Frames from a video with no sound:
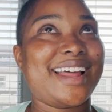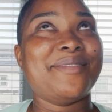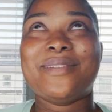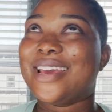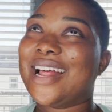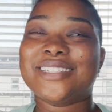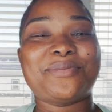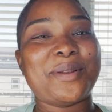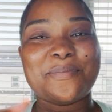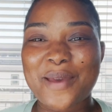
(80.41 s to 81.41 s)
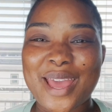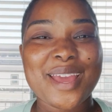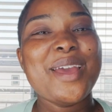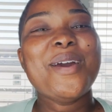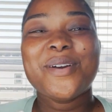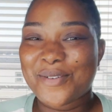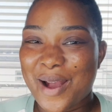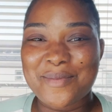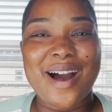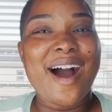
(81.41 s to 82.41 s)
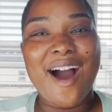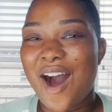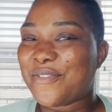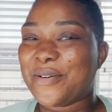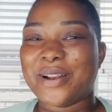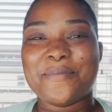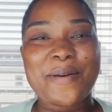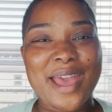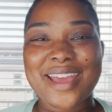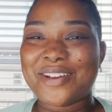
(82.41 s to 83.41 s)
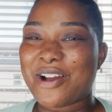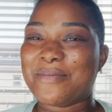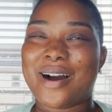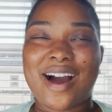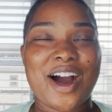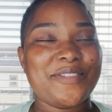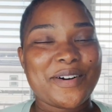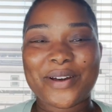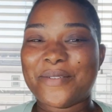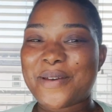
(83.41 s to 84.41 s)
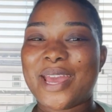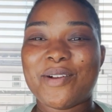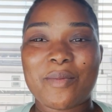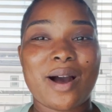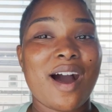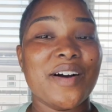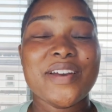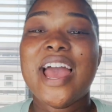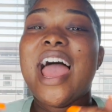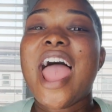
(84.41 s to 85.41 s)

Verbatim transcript: Like, man, I just want to pay grandma off. I want to pay grandma off. I want to pay grandma off.